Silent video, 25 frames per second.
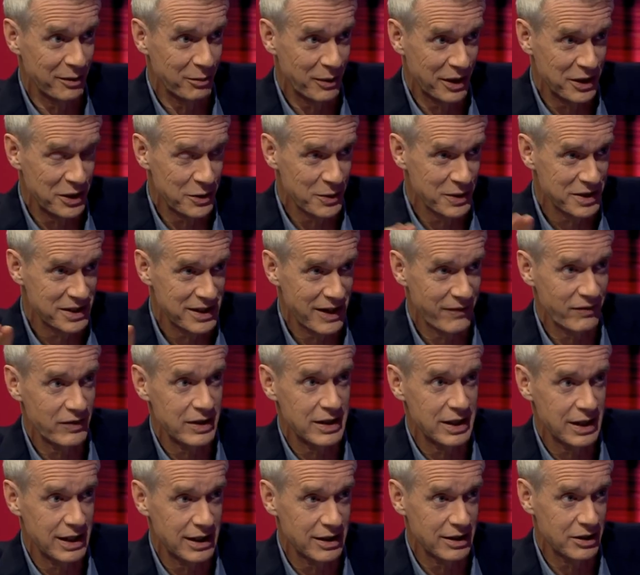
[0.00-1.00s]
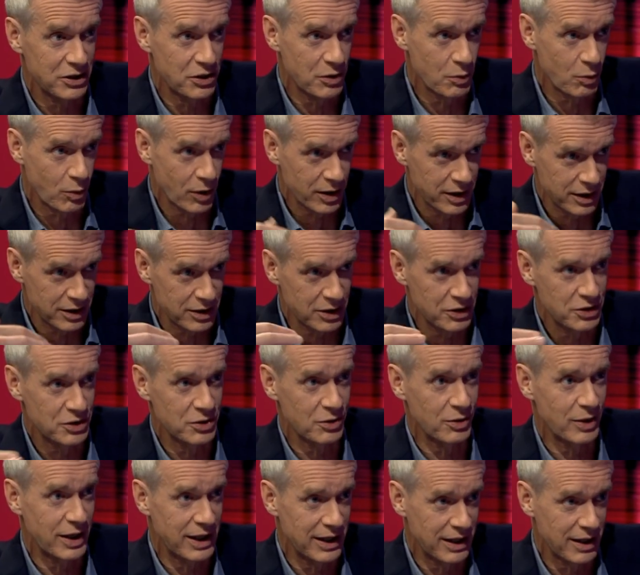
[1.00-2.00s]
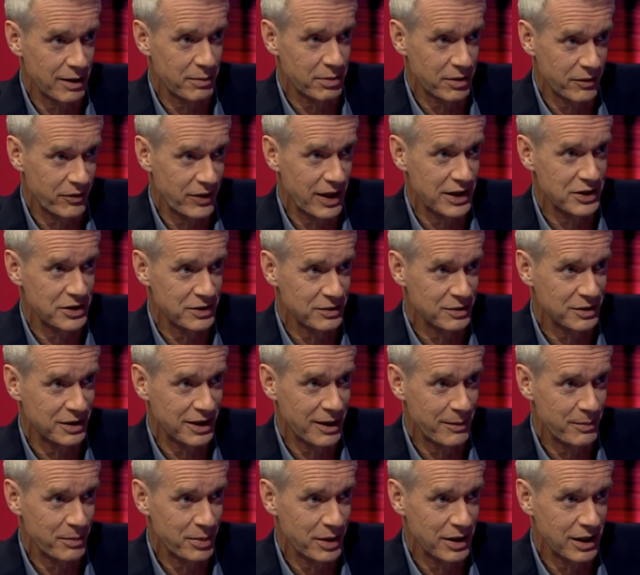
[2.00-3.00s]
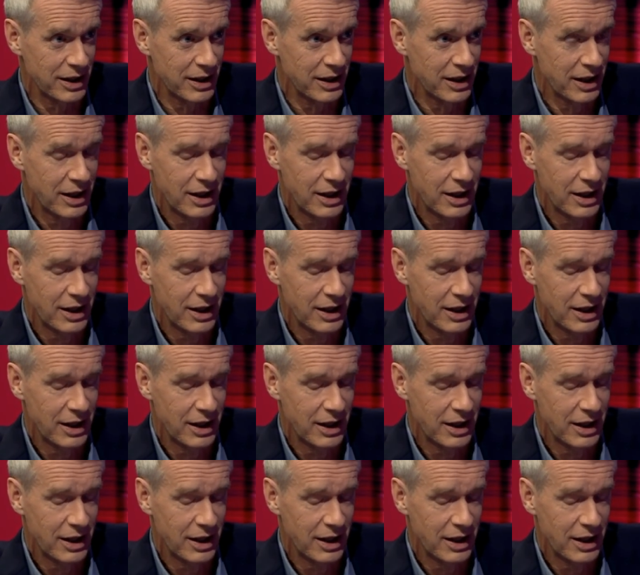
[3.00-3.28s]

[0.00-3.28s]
when you were 17 and you wanted to join a professional company,